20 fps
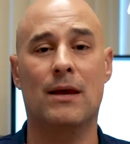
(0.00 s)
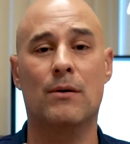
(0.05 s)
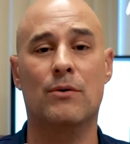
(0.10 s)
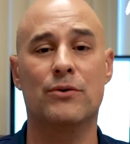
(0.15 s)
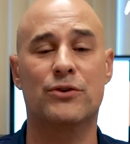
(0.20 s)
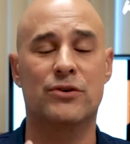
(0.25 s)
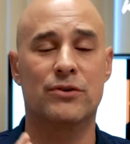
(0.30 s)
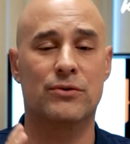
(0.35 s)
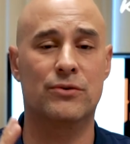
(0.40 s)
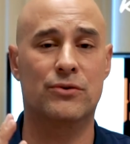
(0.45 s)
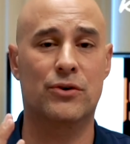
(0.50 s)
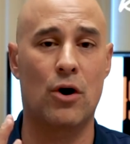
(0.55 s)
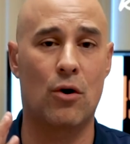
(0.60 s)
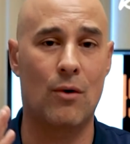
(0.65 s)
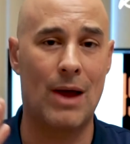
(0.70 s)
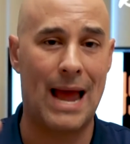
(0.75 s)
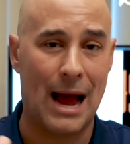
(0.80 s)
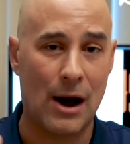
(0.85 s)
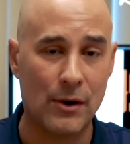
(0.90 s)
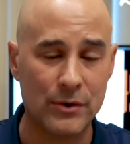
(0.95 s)
able to
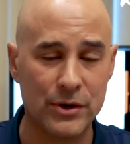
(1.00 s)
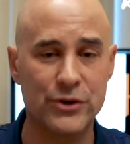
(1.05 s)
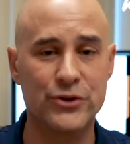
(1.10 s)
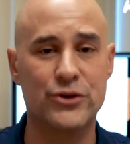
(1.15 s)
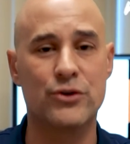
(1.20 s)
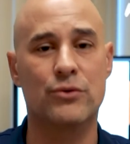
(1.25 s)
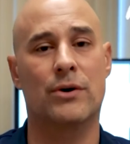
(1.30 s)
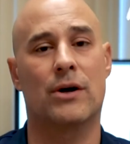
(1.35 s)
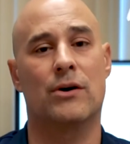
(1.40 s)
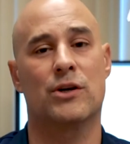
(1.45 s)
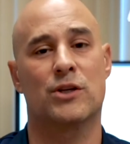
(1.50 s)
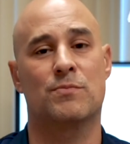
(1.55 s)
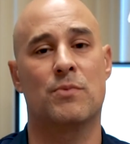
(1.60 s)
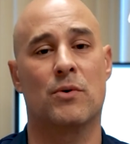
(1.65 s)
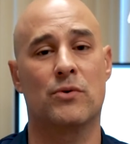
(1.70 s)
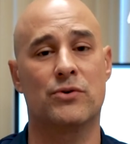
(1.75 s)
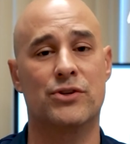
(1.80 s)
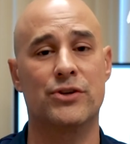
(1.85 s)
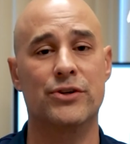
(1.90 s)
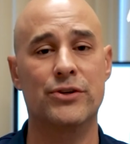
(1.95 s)
go out and do what I was
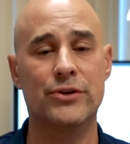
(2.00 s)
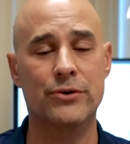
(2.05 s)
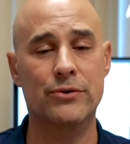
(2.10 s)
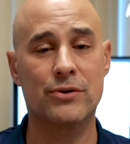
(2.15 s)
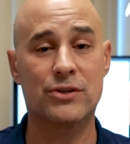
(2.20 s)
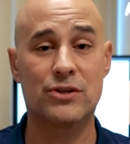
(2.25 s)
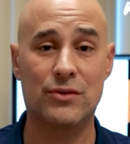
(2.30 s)
supposed to do,